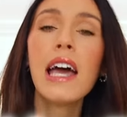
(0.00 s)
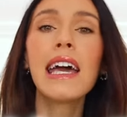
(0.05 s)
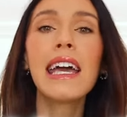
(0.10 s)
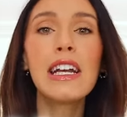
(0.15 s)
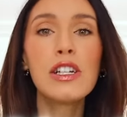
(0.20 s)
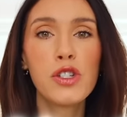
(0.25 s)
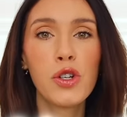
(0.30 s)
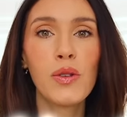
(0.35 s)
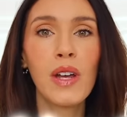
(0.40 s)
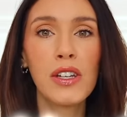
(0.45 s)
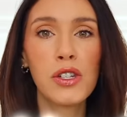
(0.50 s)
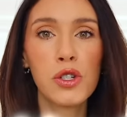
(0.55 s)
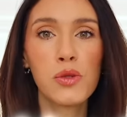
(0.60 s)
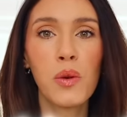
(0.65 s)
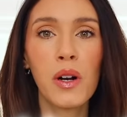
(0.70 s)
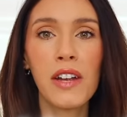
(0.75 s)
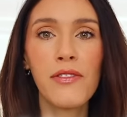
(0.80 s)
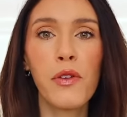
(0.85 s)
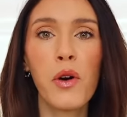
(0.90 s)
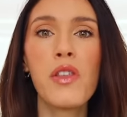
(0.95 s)
in
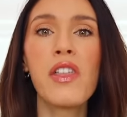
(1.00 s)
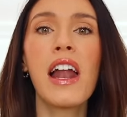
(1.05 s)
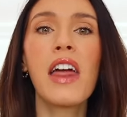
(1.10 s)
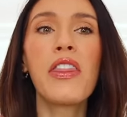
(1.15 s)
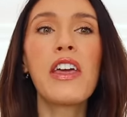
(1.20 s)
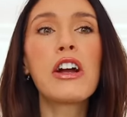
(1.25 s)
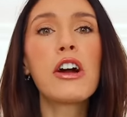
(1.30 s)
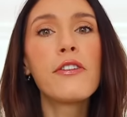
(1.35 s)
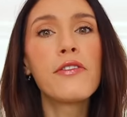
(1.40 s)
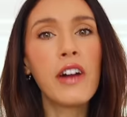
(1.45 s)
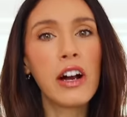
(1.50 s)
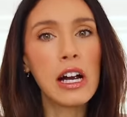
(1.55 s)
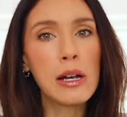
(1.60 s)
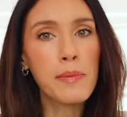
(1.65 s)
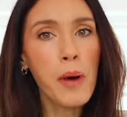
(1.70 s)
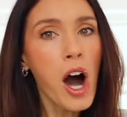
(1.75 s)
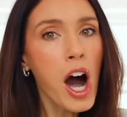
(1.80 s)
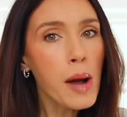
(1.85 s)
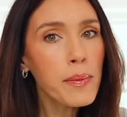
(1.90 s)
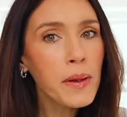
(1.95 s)
2024 that I think are very
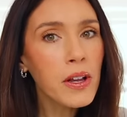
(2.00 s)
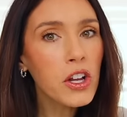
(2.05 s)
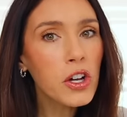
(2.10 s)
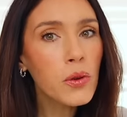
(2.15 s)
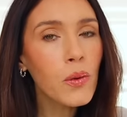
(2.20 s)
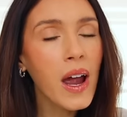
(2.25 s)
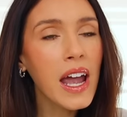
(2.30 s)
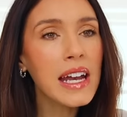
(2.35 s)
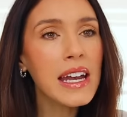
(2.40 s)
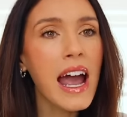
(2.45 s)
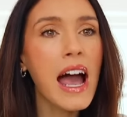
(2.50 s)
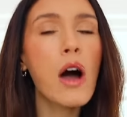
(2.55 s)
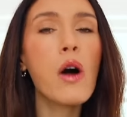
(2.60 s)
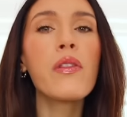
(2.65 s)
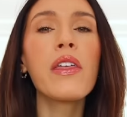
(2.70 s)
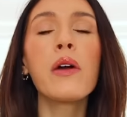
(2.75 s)
popular right now.